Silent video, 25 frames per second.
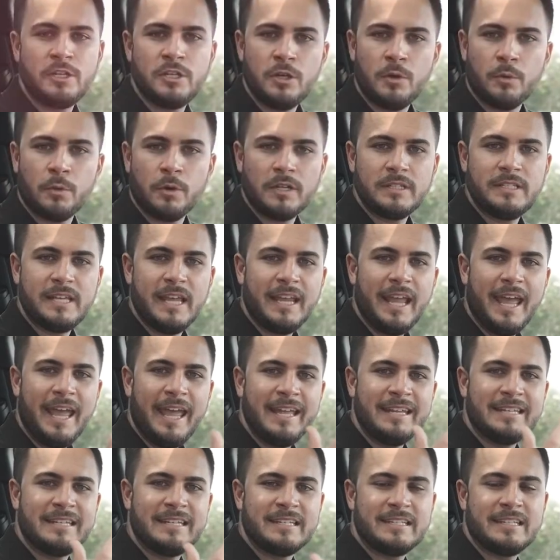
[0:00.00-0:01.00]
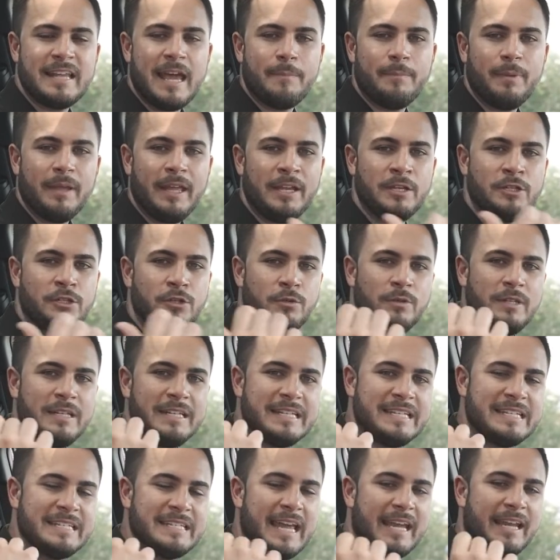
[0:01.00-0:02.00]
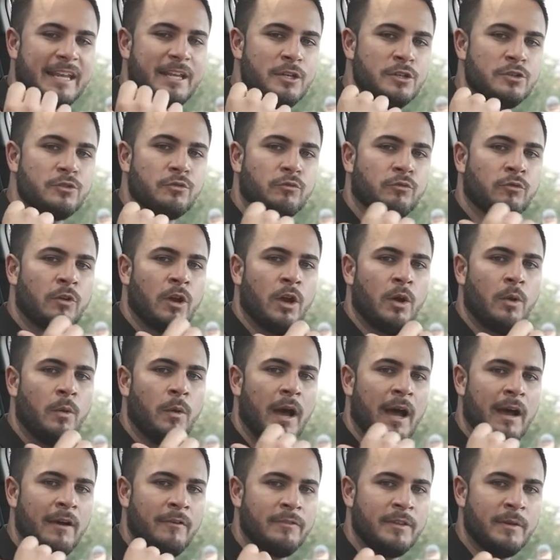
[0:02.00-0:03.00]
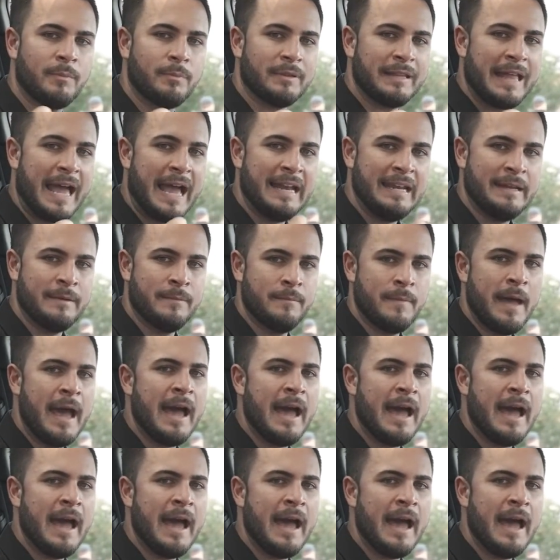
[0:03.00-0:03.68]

to take a step into the second row of the Platinum